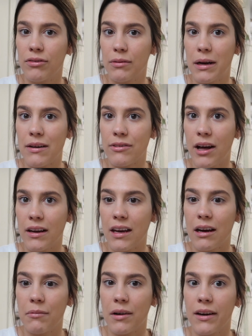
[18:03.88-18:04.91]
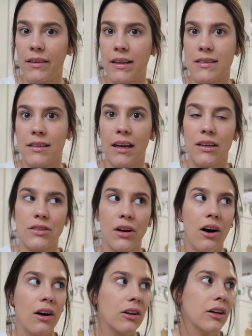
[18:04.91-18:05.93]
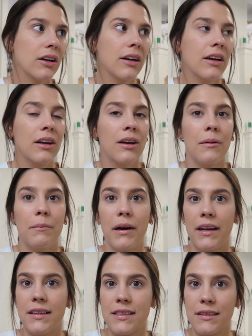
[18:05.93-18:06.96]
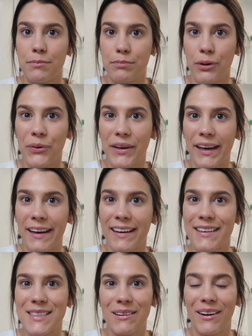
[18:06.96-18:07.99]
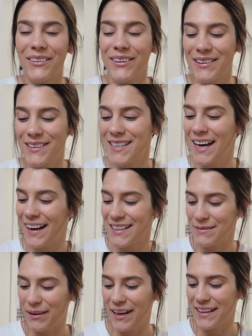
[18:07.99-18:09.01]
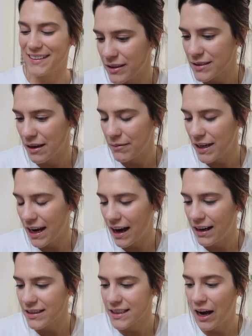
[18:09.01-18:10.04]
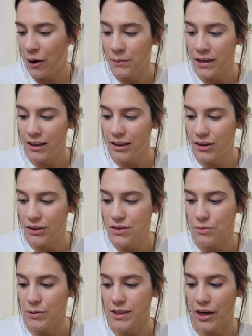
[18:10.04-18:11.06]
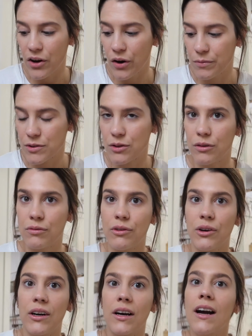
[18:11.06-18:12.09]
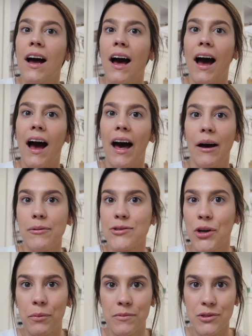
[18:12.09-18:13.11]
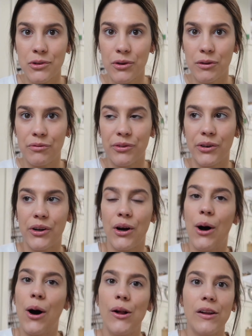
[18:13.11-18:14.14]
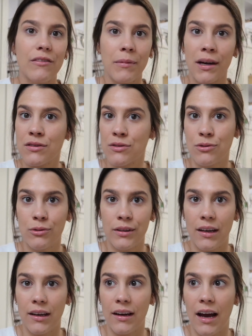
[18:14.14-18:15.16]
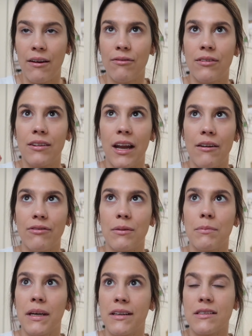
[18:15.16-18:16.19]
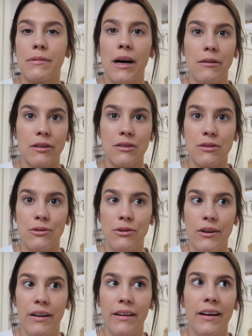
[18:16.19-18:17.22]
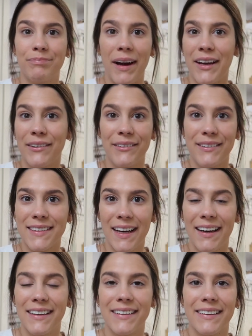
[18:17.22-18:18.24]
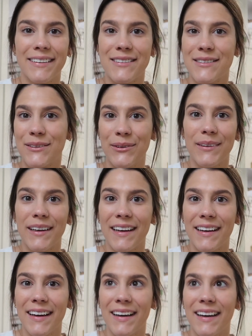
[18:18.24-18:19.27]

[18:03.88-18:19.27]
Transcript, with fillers: for my vlog camera that's like taller, but it's broken, so I don't use that as much. Somebody asked, how many years was I homeschooled for? I was homeschooled for all of my schooling. I've never been to public school. My whole entire schooling,